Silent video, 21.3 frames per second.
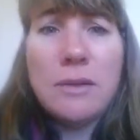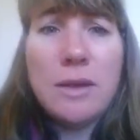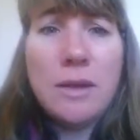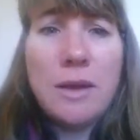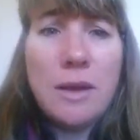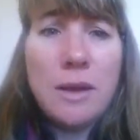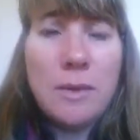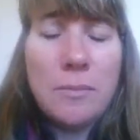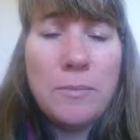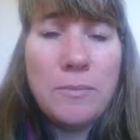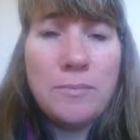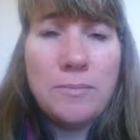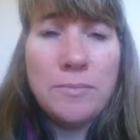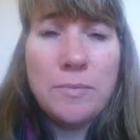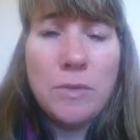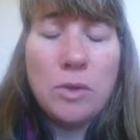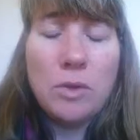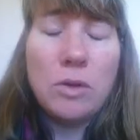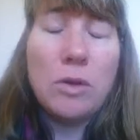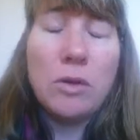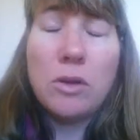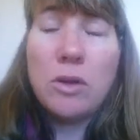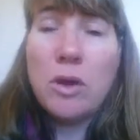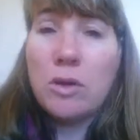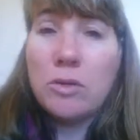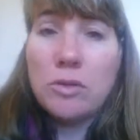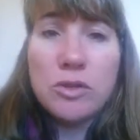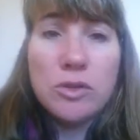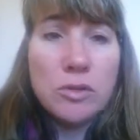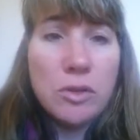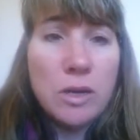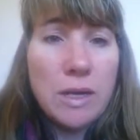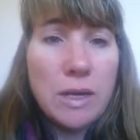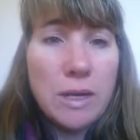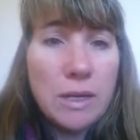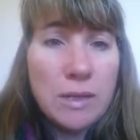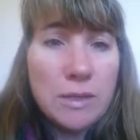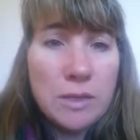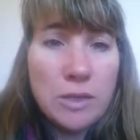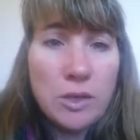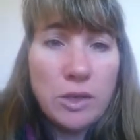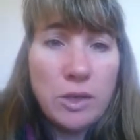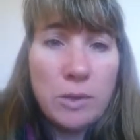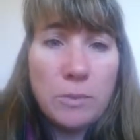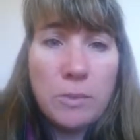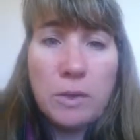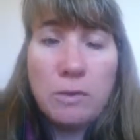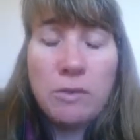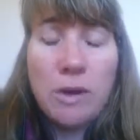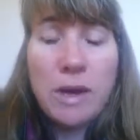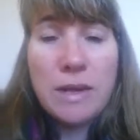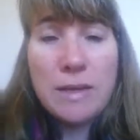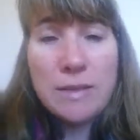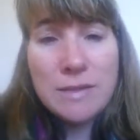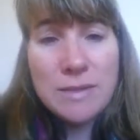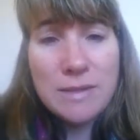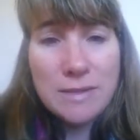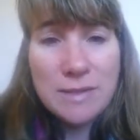not culturally, as a human race,